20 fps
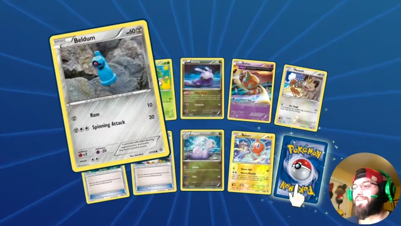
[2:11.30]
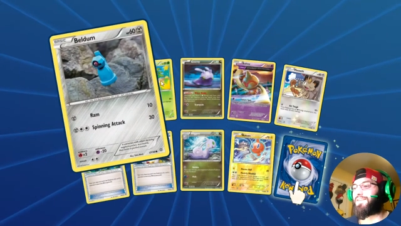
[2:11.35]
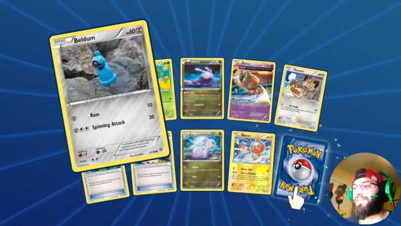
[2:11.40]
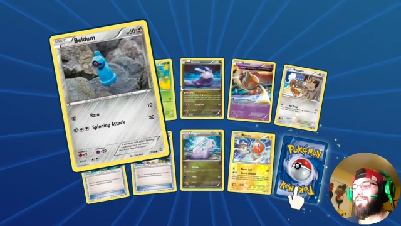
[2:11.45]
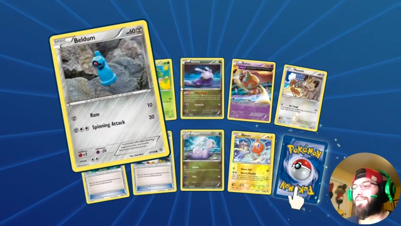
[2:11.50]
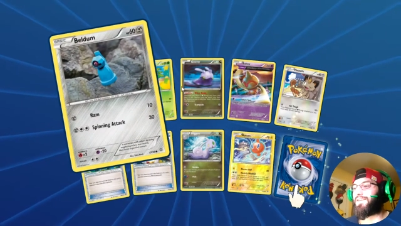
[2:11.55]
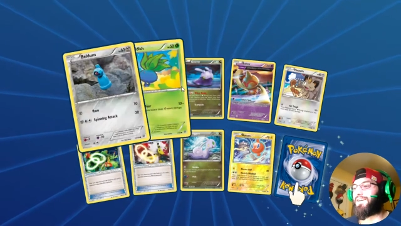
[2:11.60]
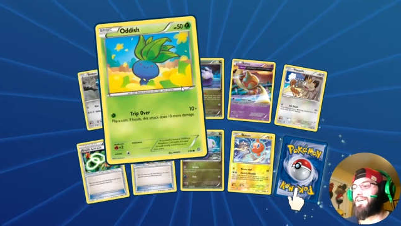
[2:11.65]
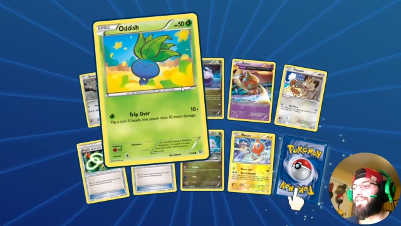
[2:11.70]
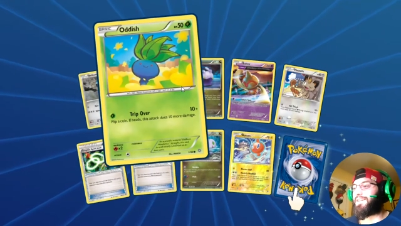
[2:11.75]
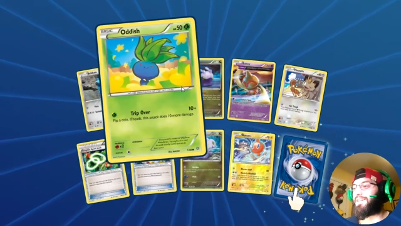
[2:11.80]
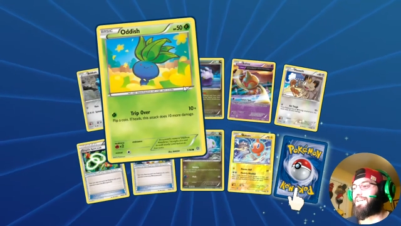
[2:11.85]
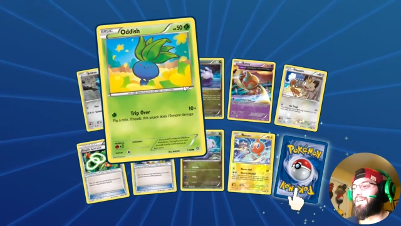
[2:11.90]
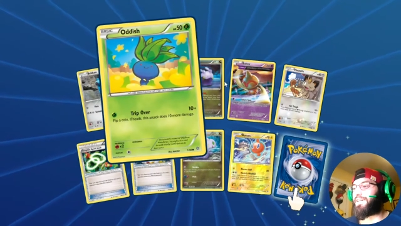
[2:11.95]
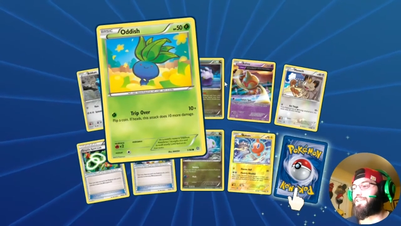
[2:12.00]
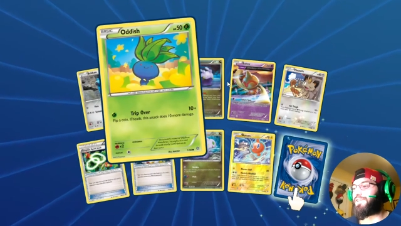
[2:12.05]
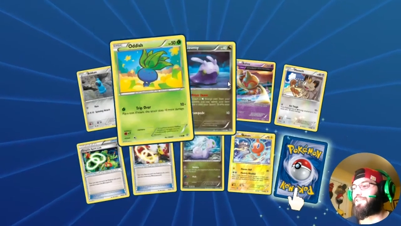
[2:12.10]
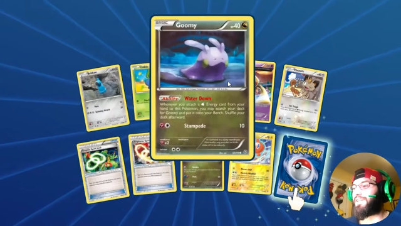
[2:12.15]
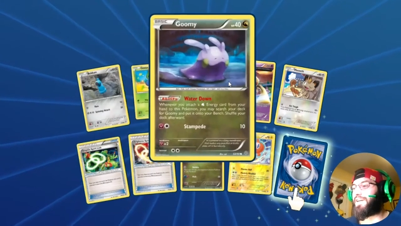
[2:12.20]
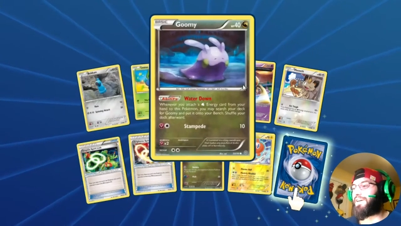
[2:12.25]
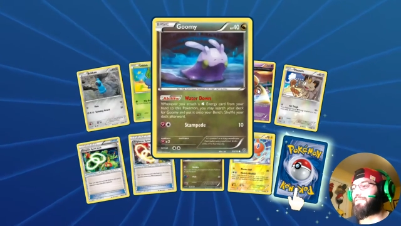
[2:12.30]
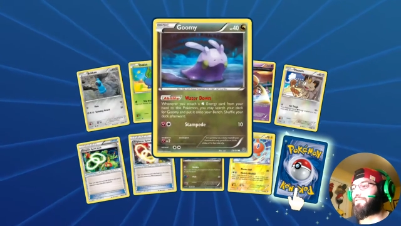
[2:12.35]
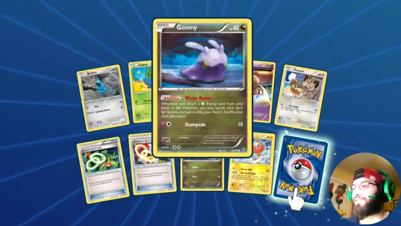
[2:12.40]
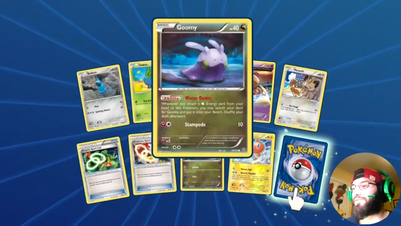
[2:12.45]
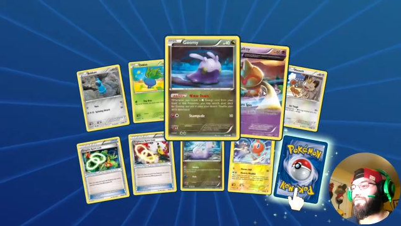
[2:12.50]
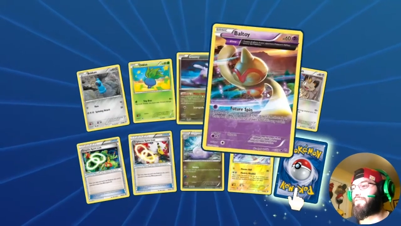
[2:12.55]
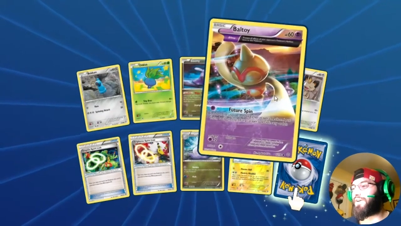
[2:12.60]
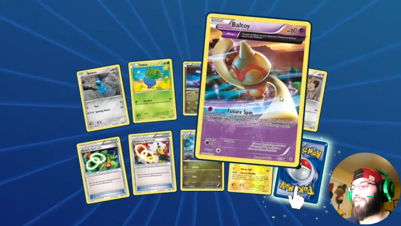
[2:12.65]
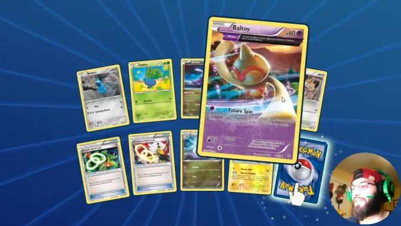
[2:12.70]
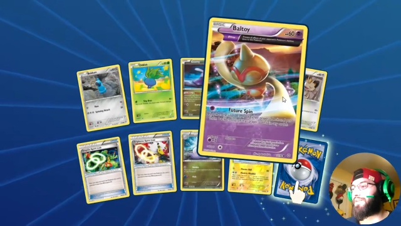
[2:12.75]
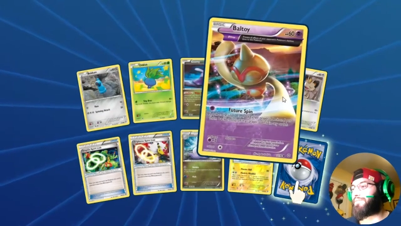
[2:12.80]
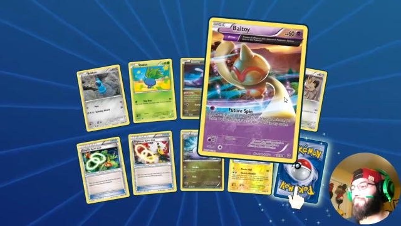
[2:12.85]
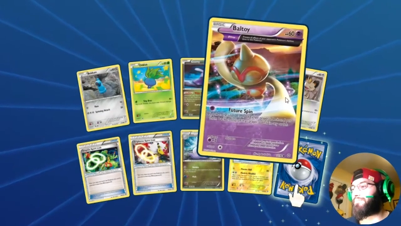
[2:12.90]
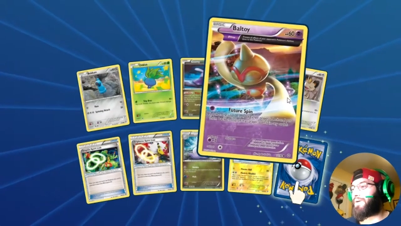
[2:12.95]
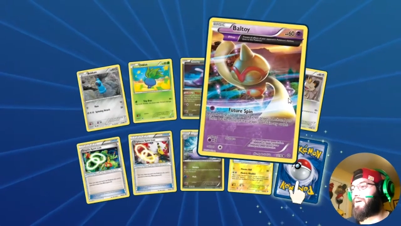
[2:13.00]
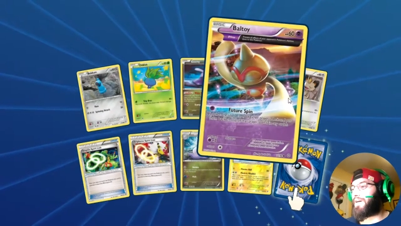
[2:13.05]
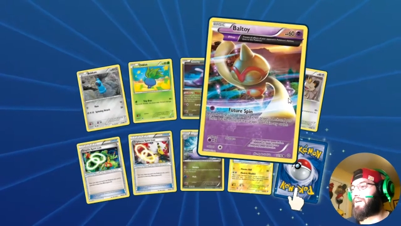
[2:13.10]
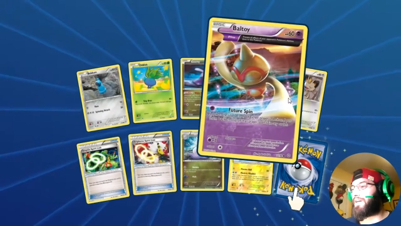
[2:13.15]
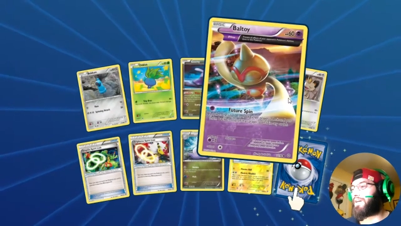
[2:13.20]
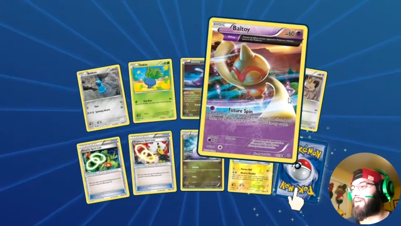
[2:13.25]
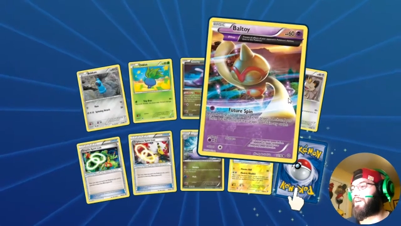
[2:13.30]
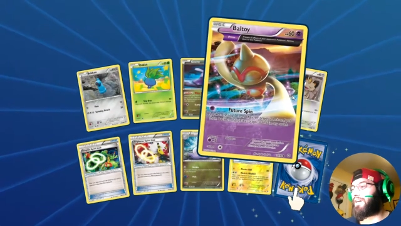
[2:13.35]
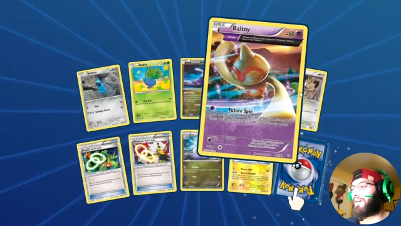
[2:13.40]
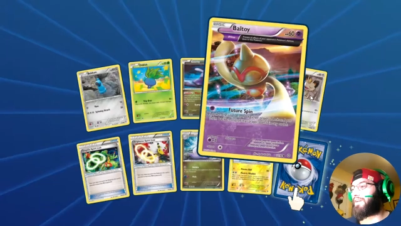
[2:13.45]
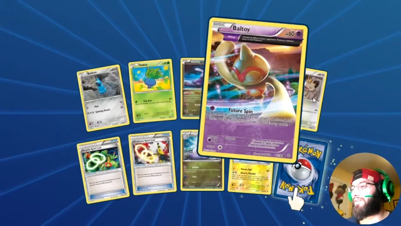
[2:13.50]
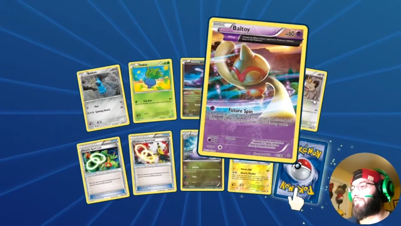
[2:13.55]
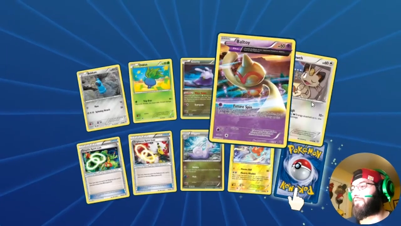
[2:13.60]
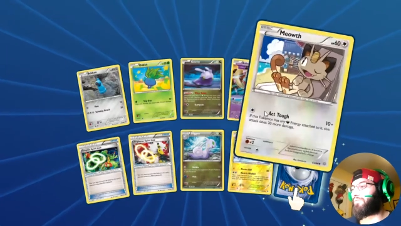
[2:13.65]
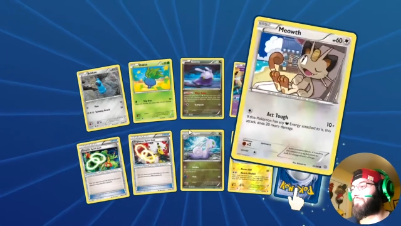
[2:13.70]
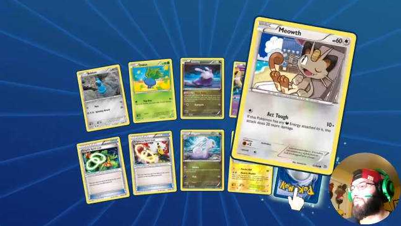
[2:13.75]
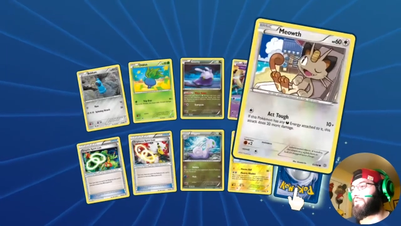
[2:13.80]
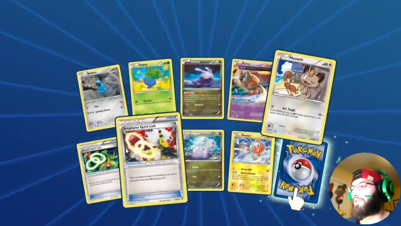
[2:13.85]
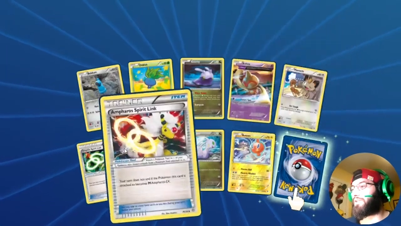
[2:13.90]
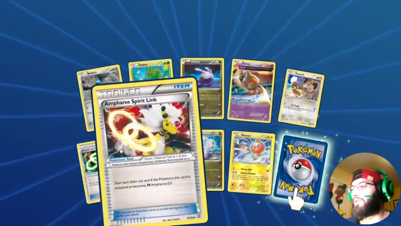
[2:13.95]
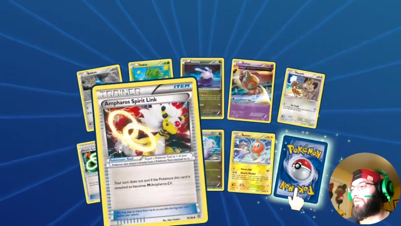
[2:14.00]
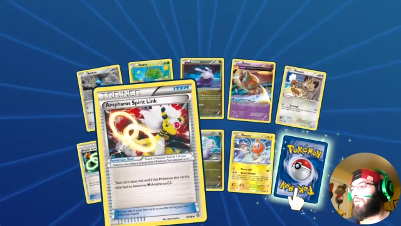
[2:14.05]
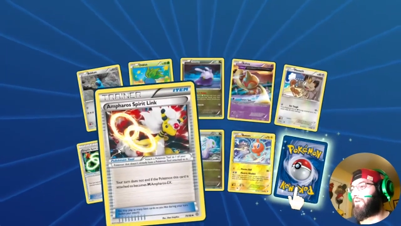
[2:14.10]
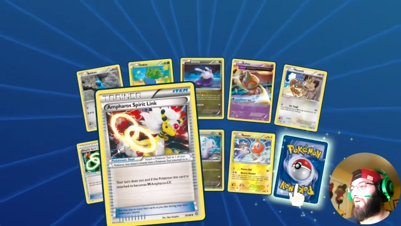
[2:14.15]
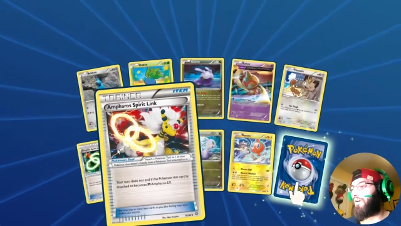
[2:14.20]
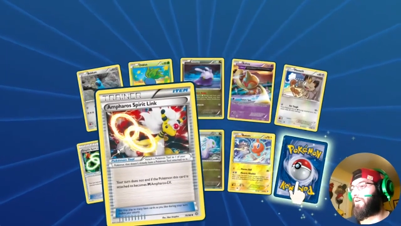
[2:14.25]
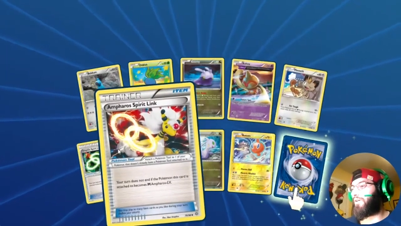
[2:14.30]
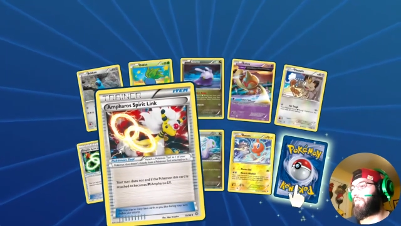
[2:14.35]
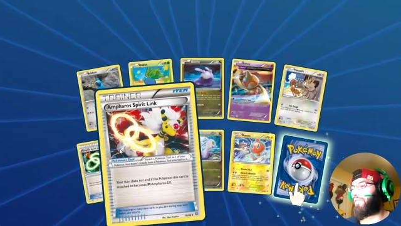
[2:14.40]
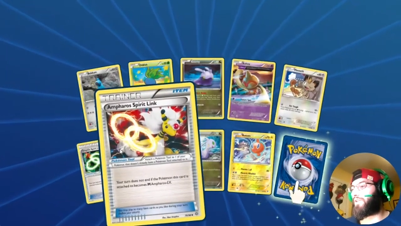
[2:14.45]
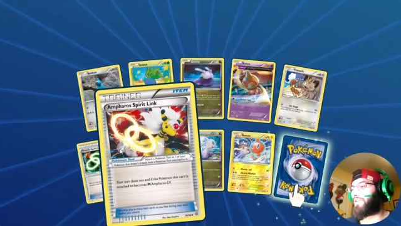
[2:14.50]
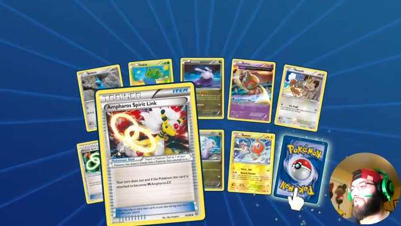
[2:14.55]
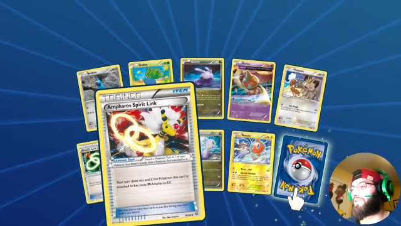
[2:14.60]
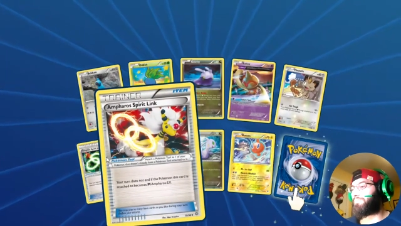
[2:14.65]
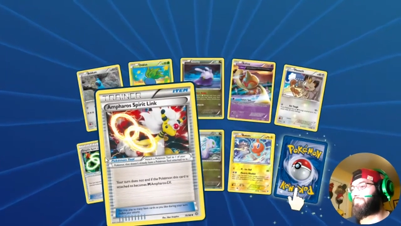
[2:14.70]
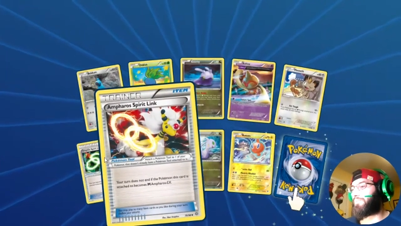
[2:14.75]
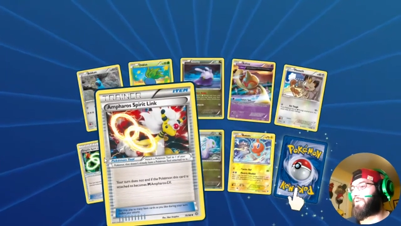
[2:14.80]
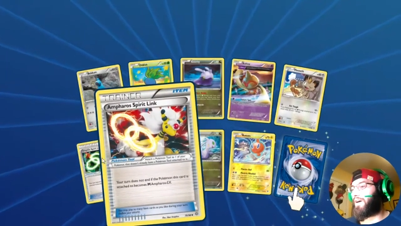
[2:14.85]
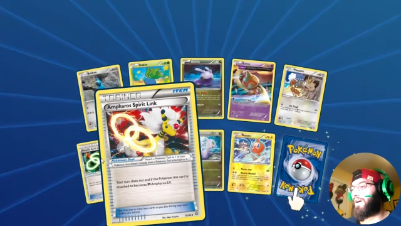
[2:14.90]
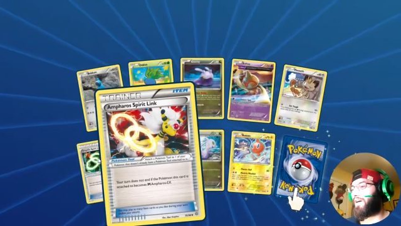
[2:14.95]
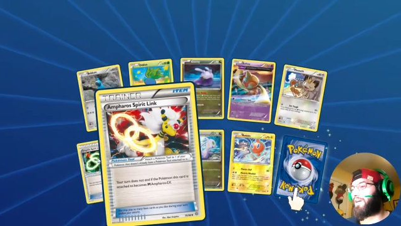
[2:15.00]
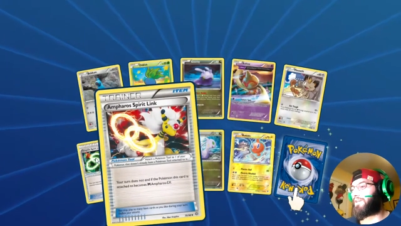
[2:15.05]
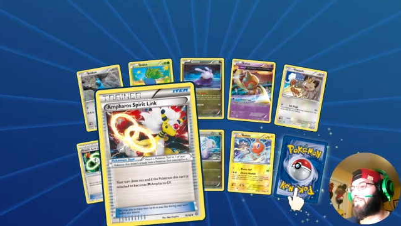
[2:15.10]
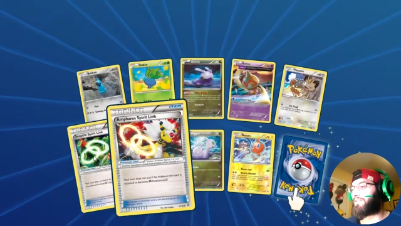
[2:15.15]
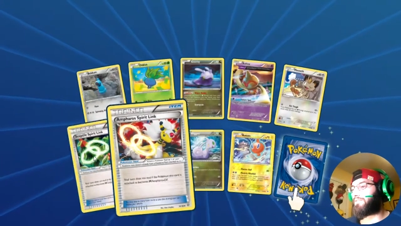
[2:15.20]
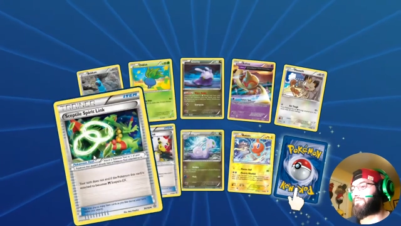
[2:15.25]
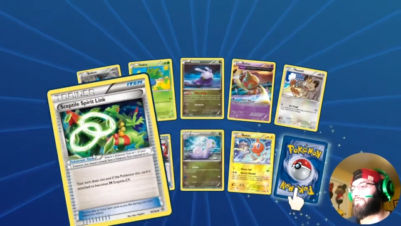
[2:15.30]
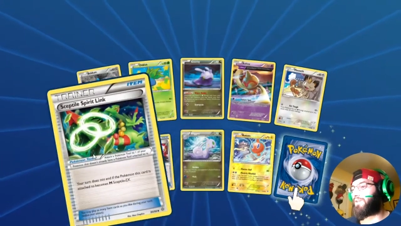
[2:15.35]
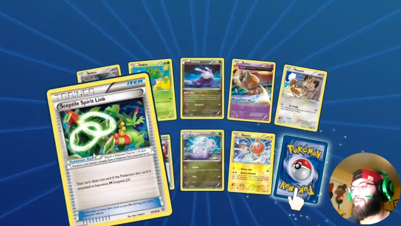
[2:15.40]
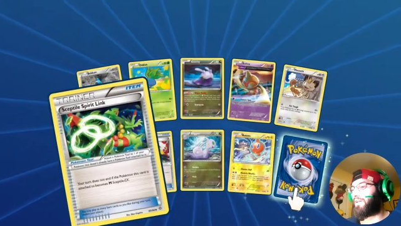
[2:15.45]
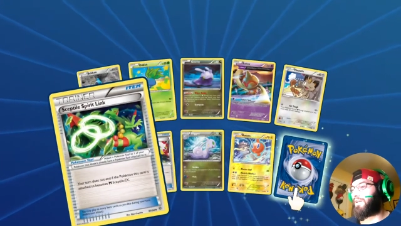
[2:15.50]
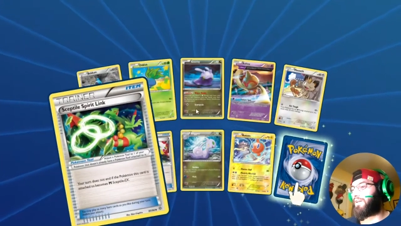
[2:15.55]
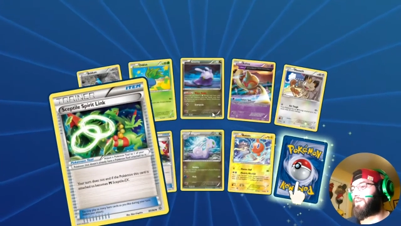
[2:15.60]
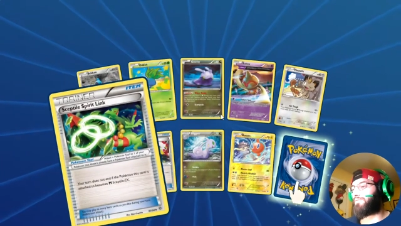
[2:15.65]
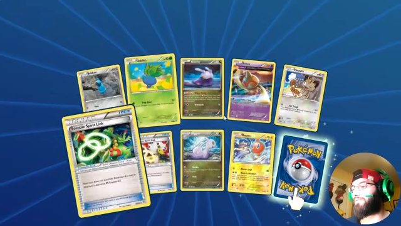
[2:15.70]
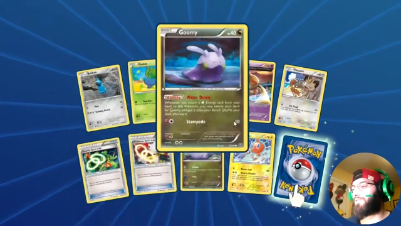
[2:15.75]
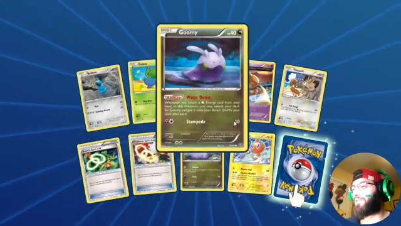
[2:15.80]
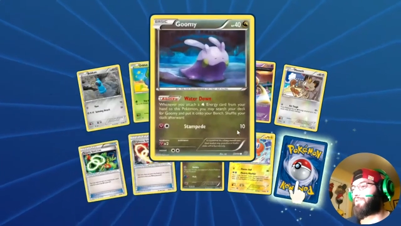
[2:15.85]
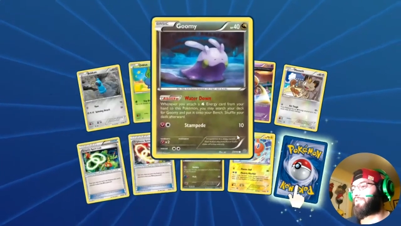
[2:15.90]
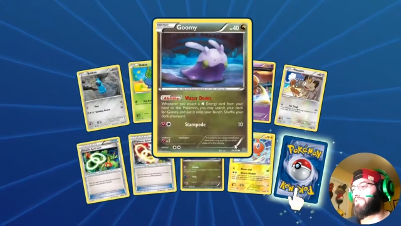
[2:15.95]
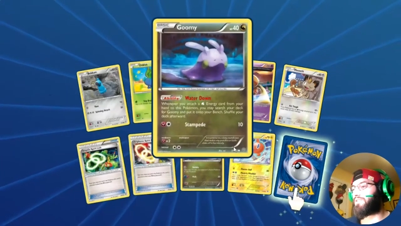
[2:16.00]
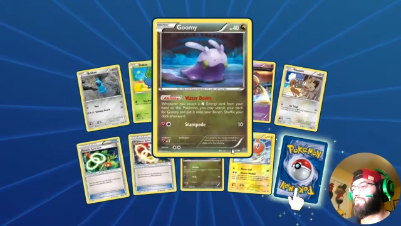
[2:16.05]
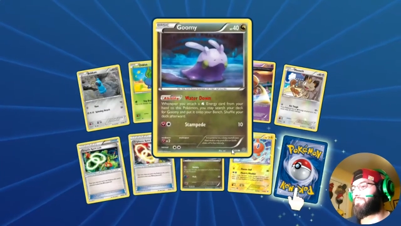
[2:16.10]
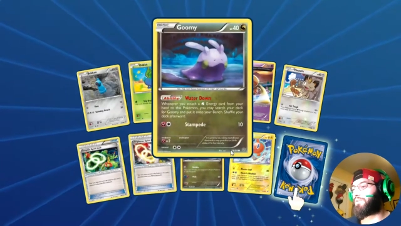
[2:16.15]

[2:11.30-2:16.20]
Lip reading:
(no speaker visible)